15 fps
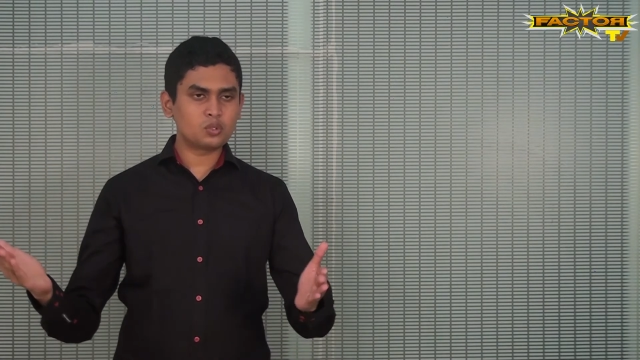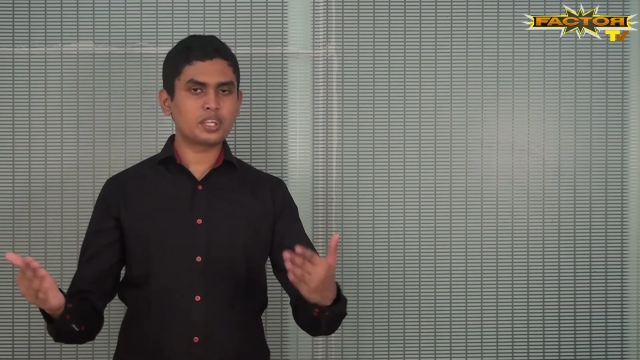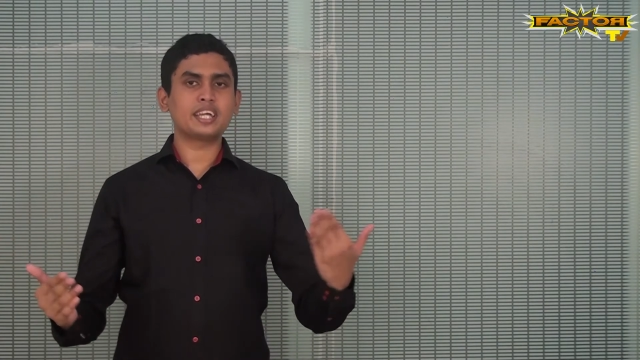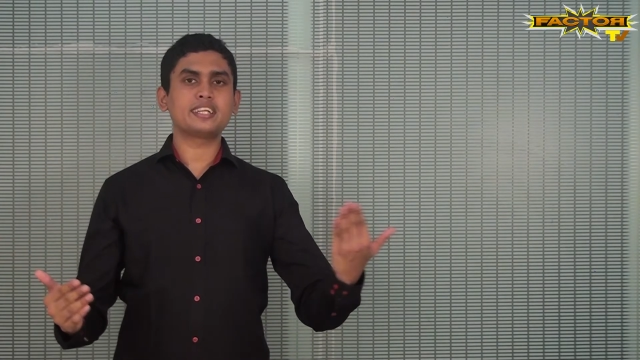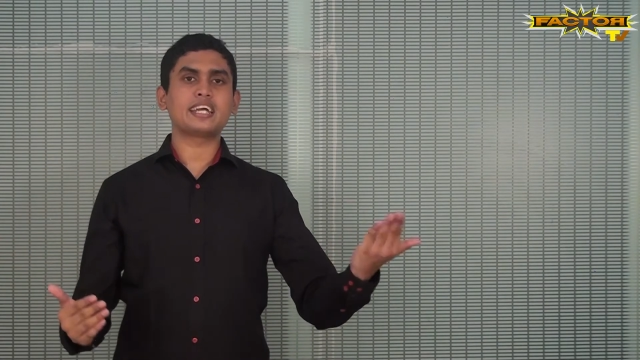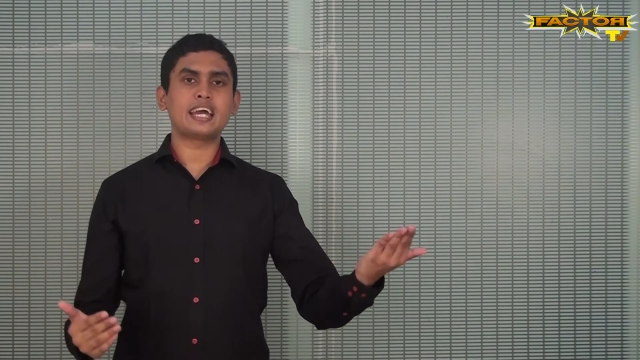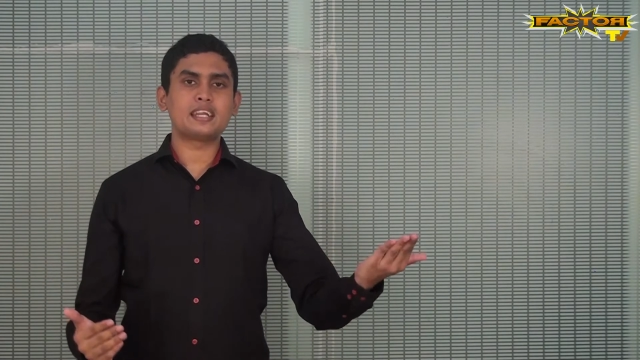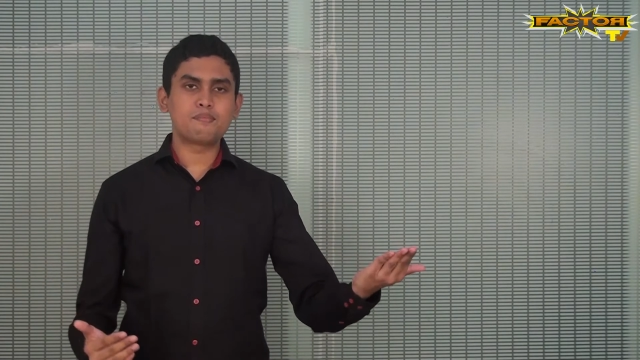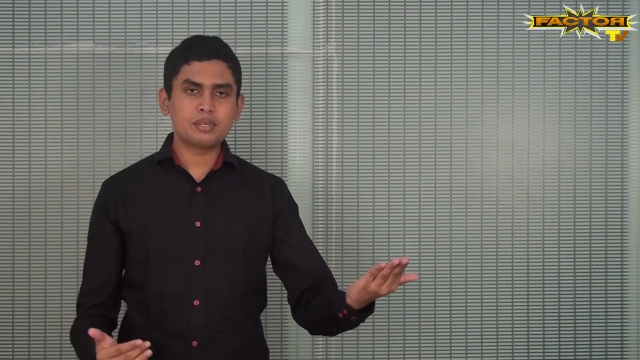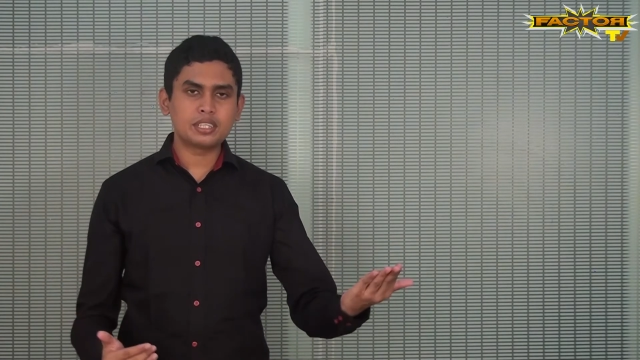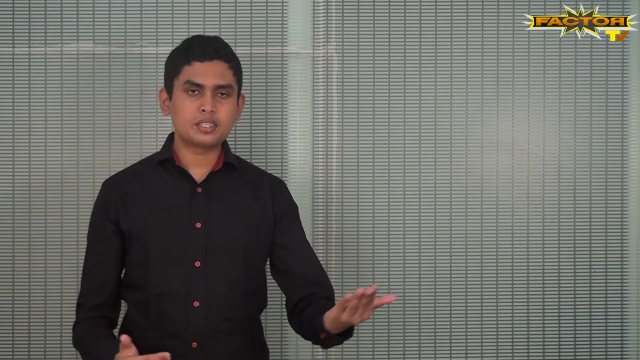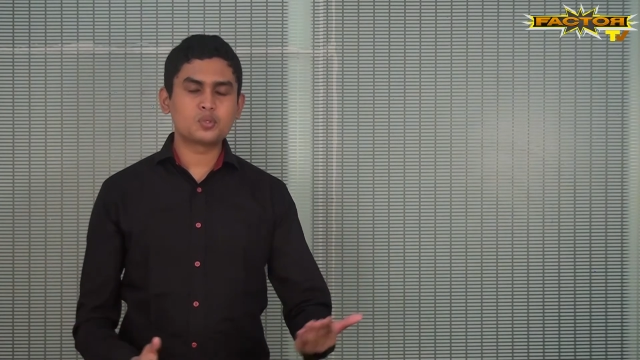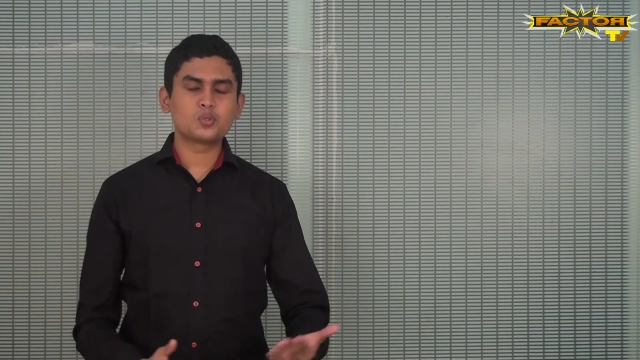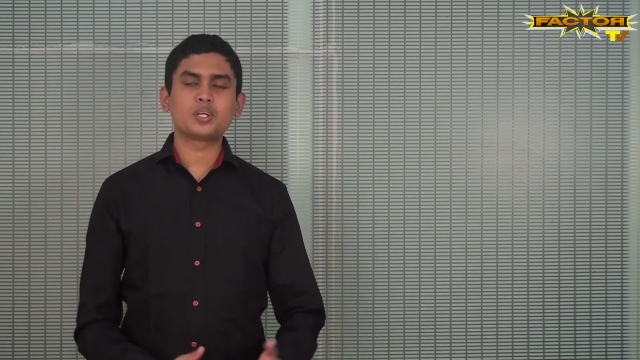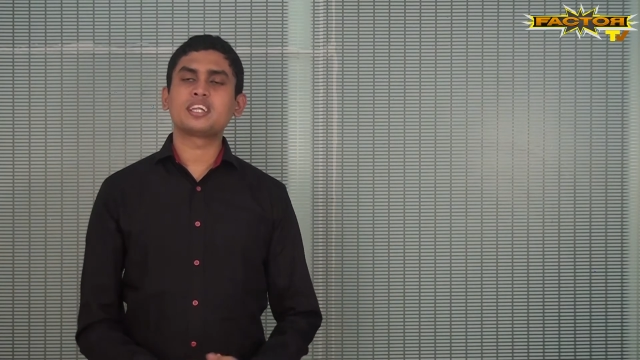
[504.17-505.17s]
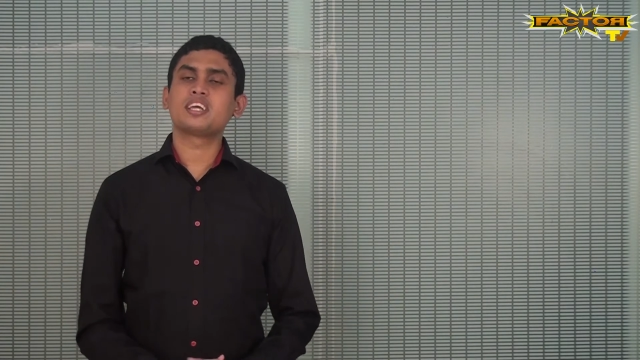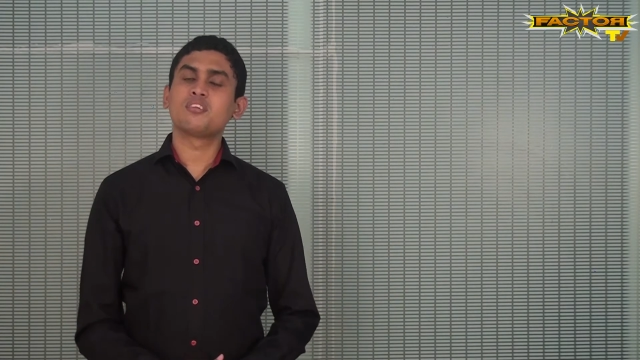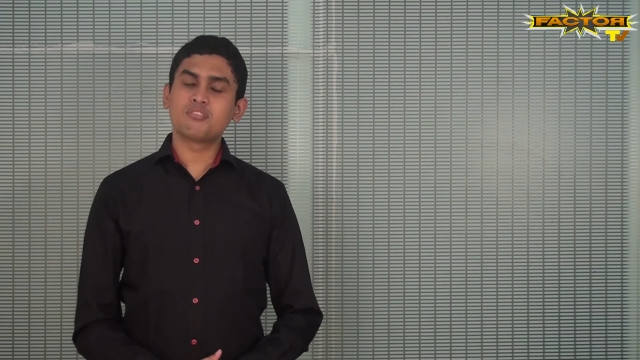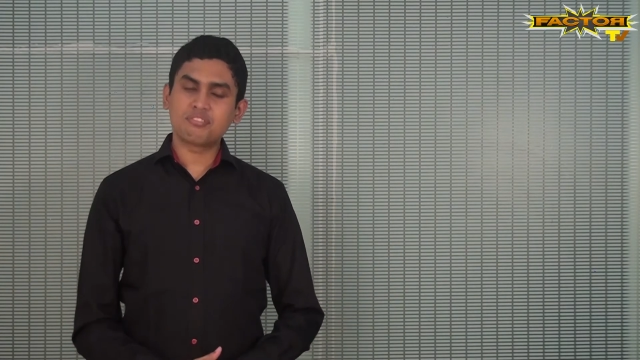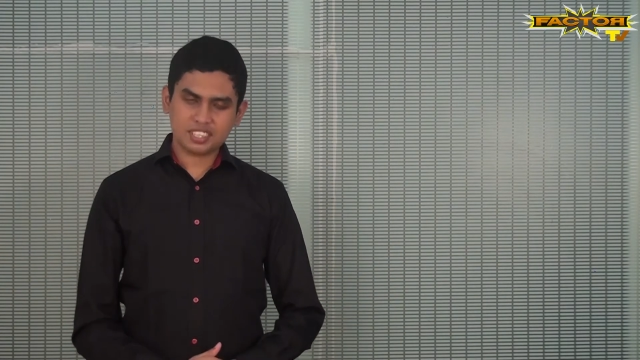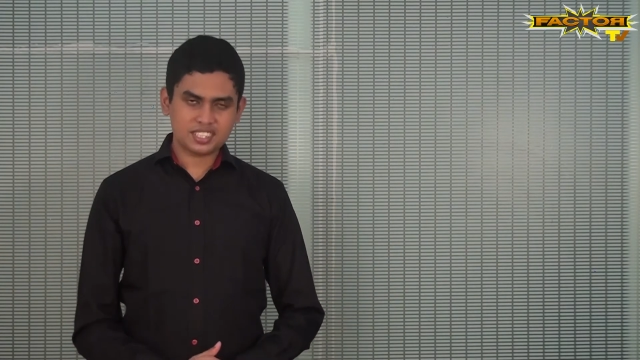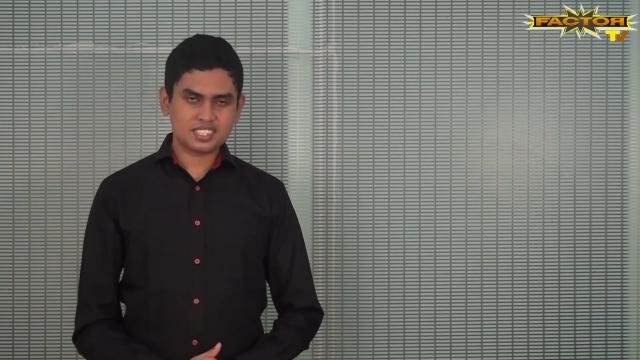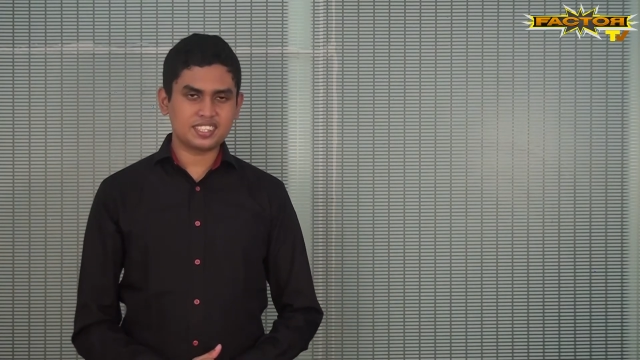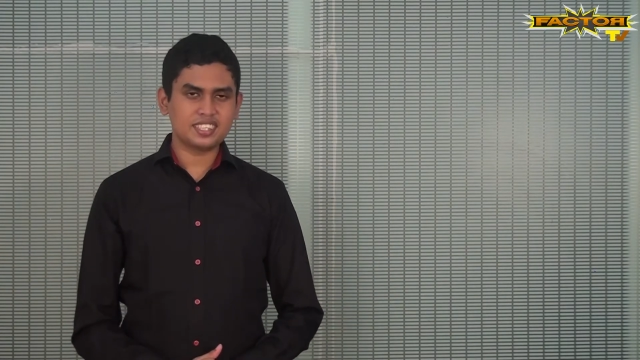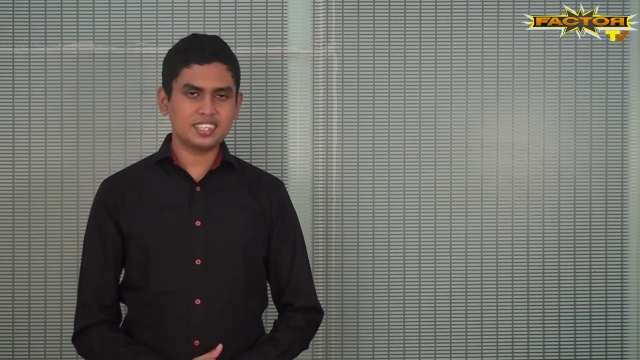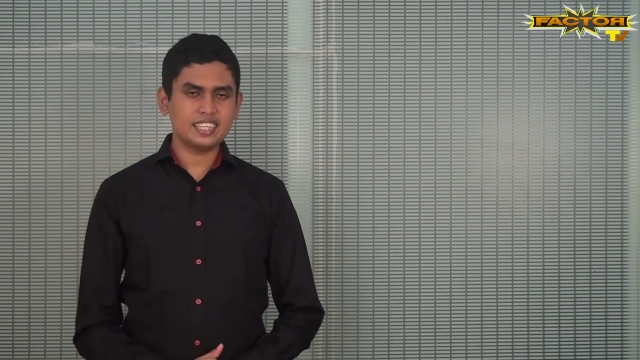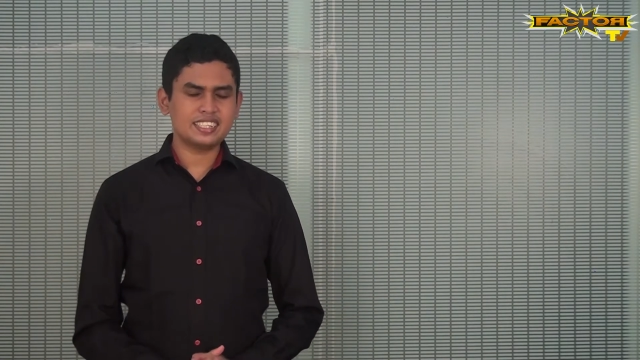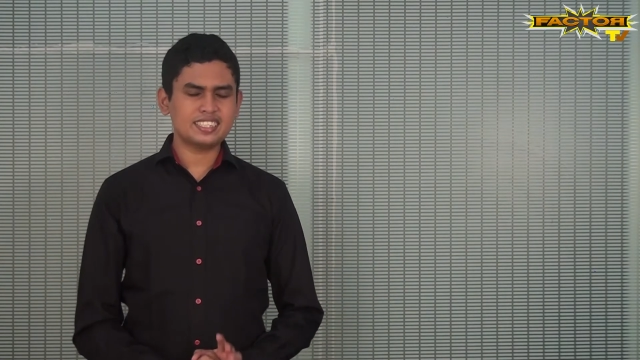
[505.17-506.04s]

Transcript: to get admitted to a university.